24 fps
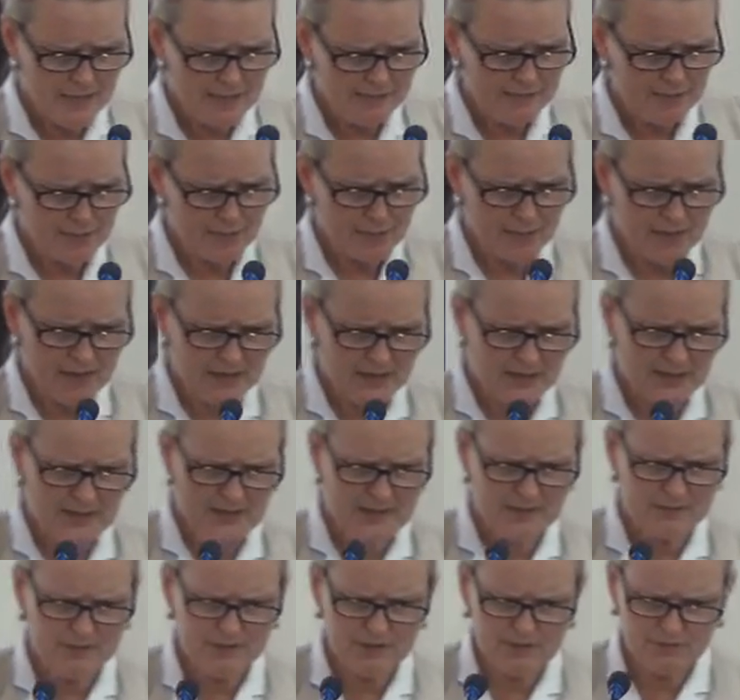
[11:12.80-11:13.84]
If you would
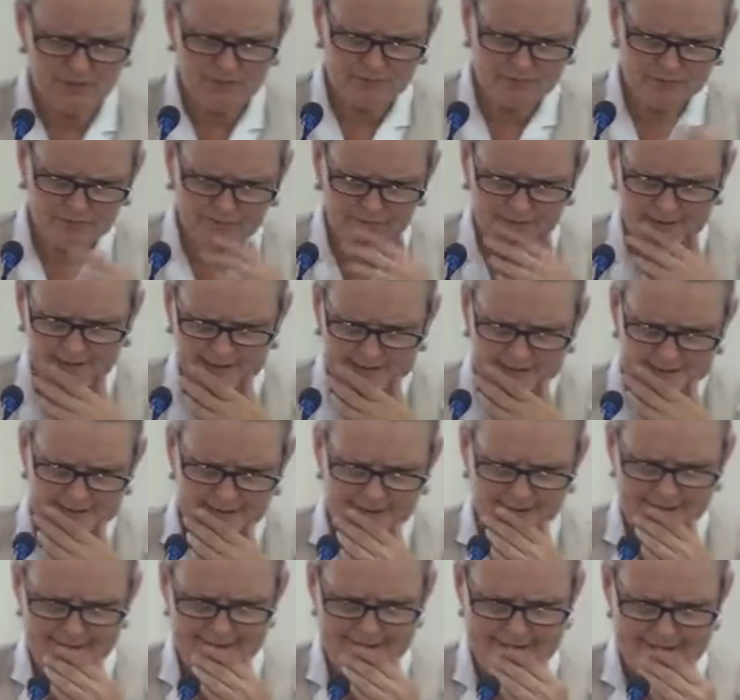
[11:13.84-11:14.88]
allow me to
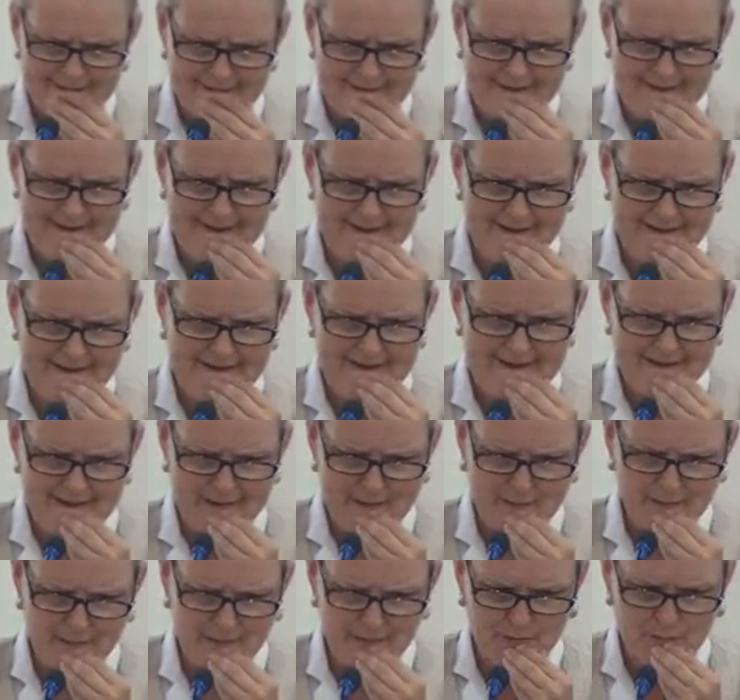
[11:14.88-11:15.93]
reflect
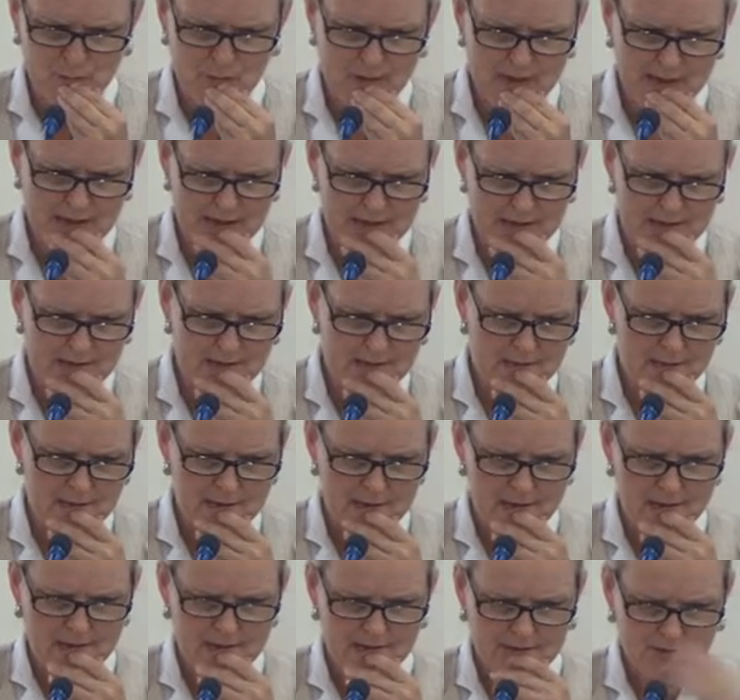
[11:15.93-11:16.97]
on the way
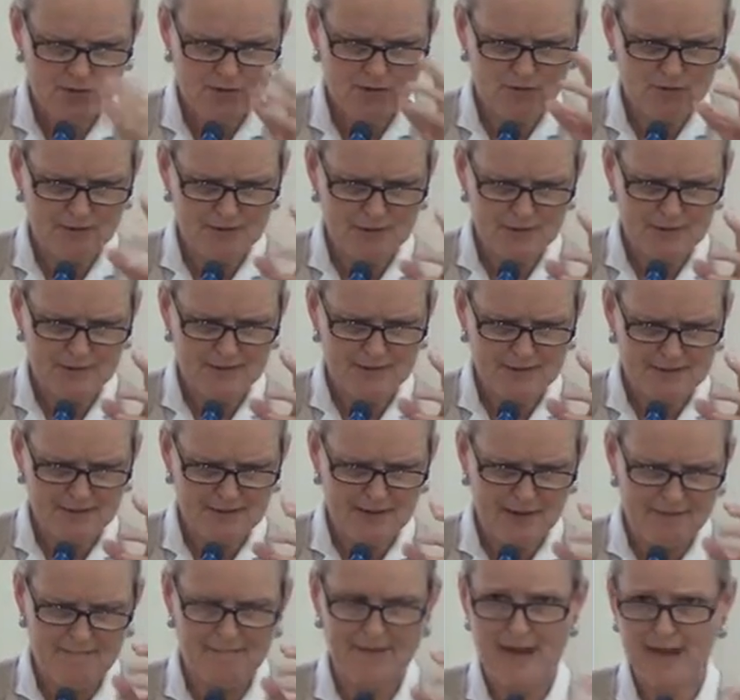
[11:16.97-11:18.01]
certain
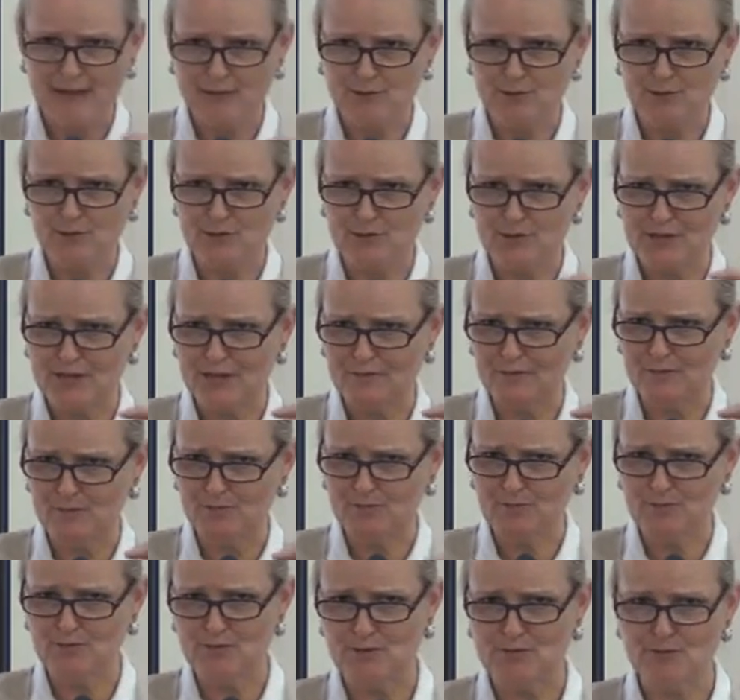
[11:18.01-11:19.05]
set of actors have
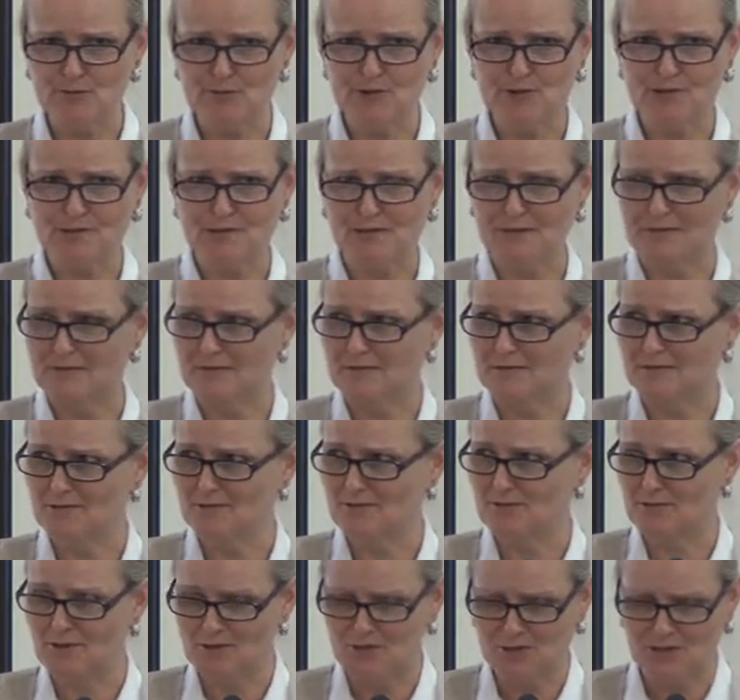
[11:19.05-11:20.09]
approached these
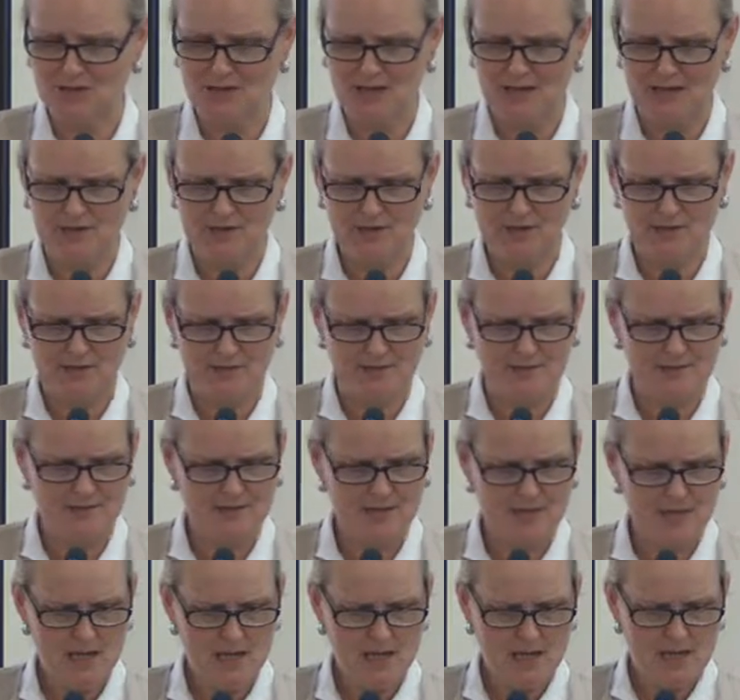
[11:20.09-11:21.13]

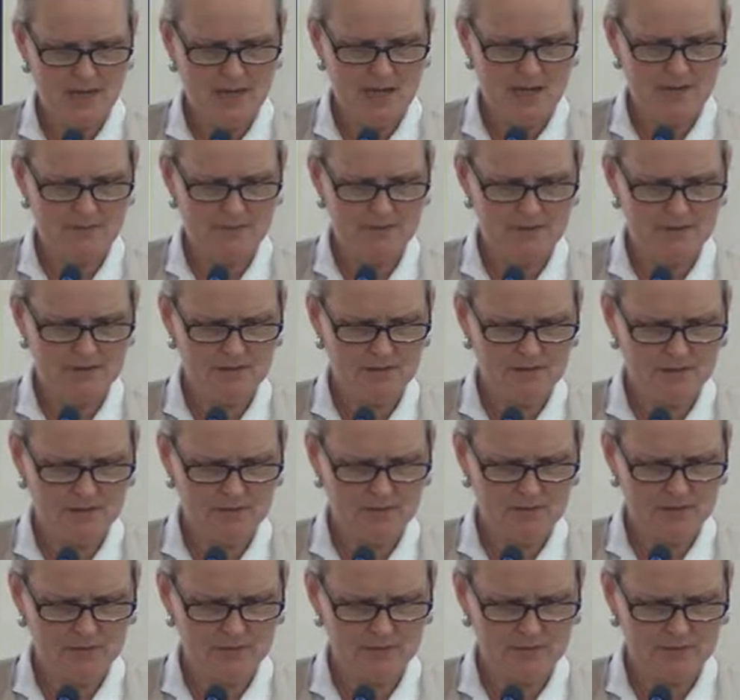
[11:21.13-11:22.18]
negotiations. I'm going to
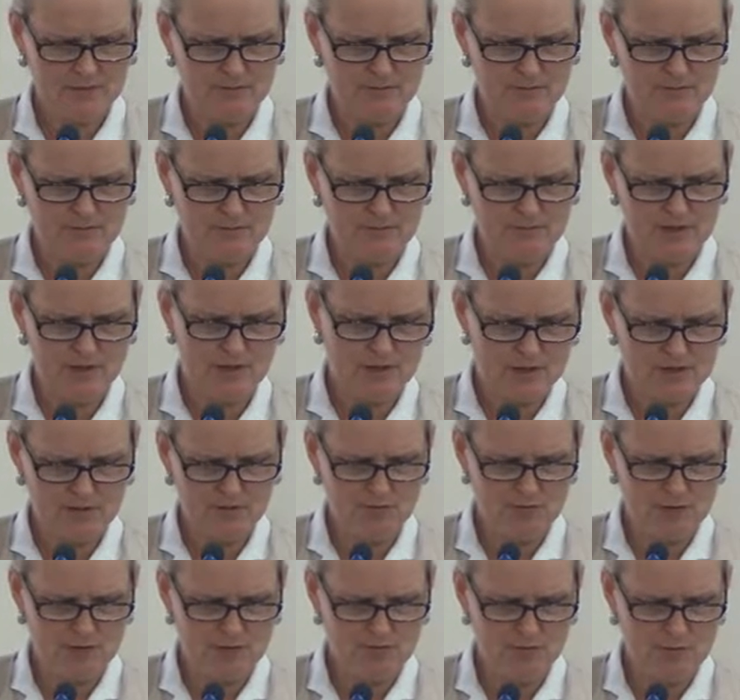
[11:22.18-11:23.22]
talk about what rich
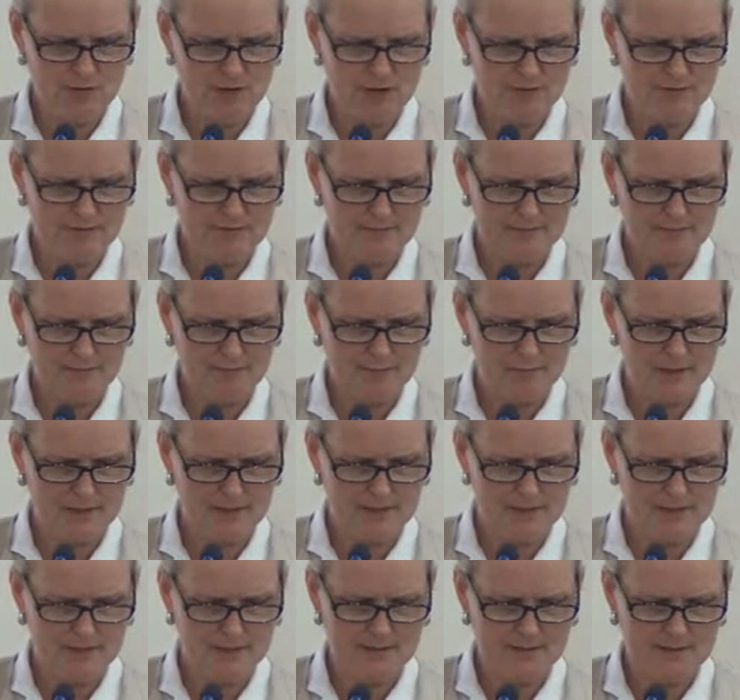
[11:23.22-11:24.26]
countries want,
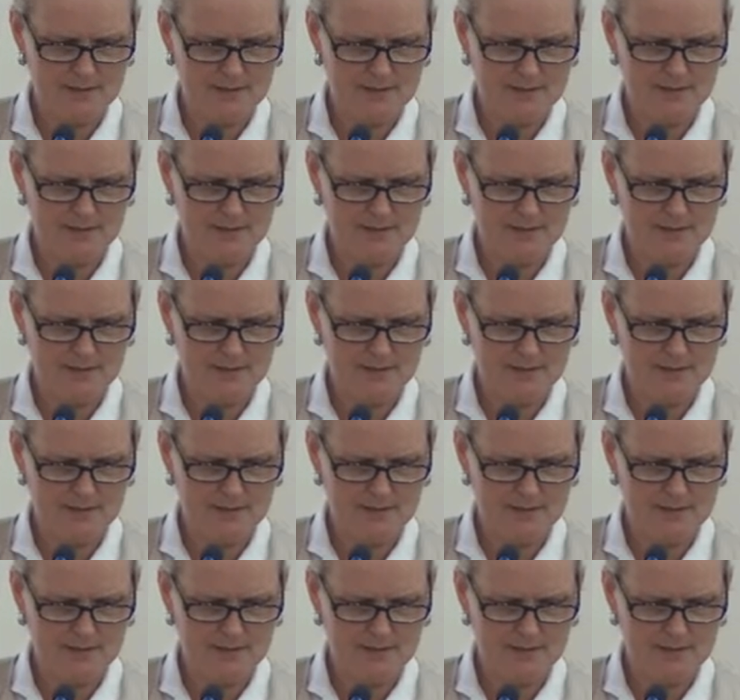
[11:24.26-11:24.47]
what